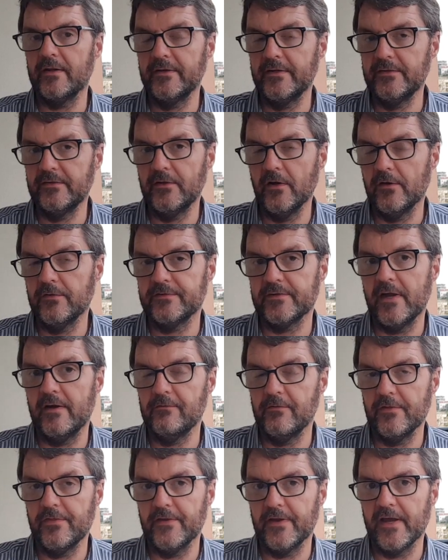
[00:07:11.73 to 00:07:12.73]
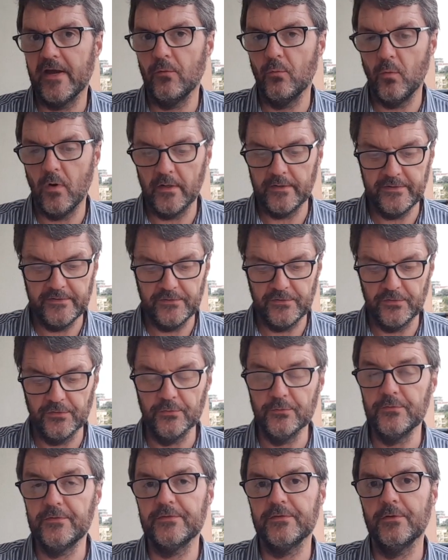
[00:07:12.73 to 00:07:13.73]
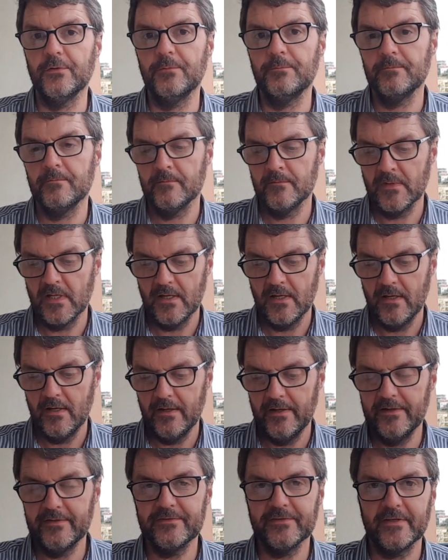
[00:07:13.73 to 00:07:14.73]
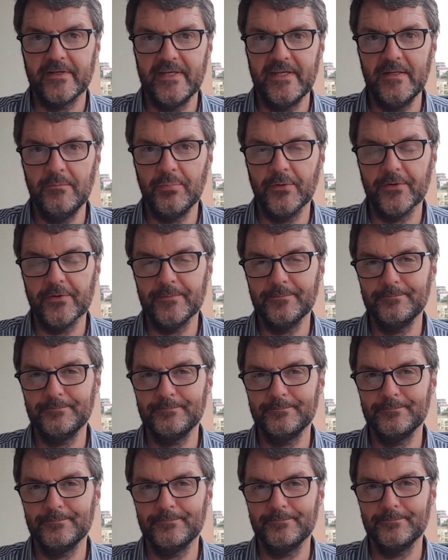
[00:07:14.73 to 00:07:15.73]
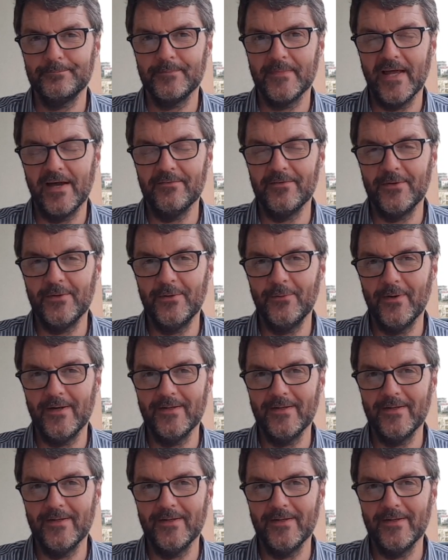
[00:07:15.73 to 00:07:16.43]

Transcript: and it does everything I want it to. So, it's a keeper. Have a good